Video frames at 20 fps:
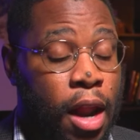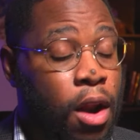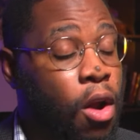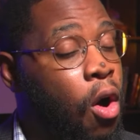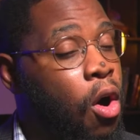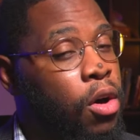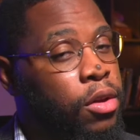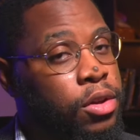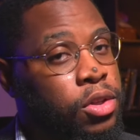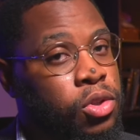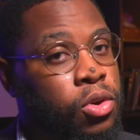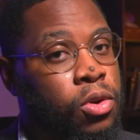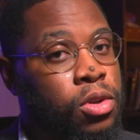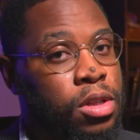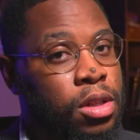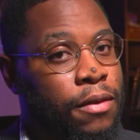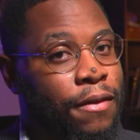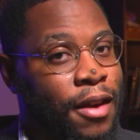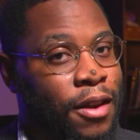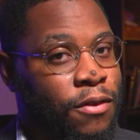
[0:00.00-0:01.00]
and all the
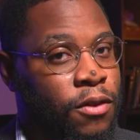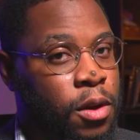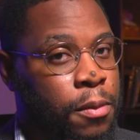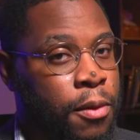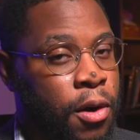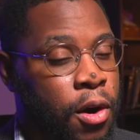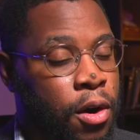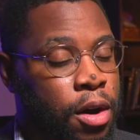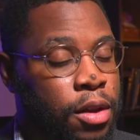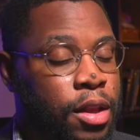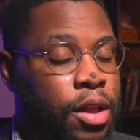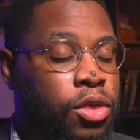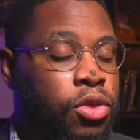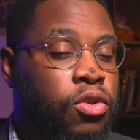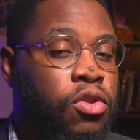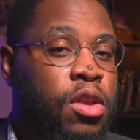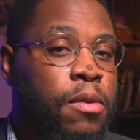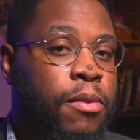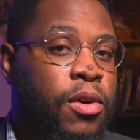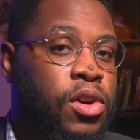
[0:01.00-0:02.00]
souls of the faithful departed, that
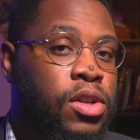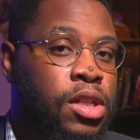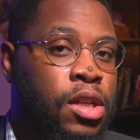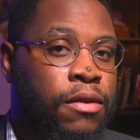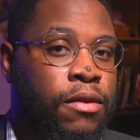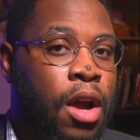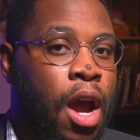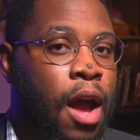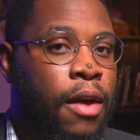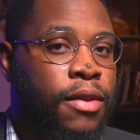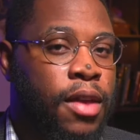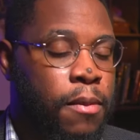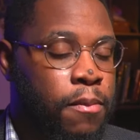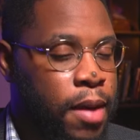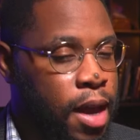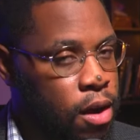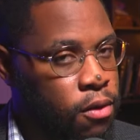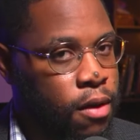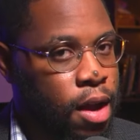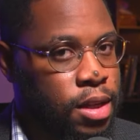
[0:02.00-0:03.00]
through the mercy of God, they
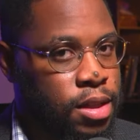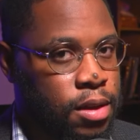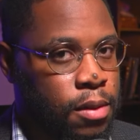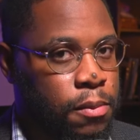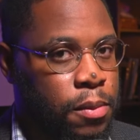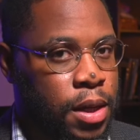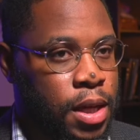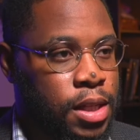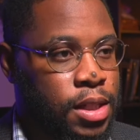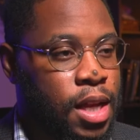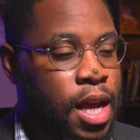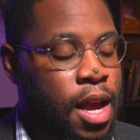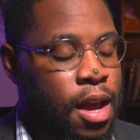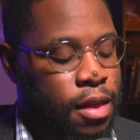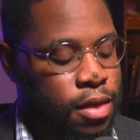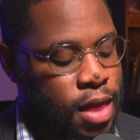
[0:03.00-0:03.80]
may rest in peace.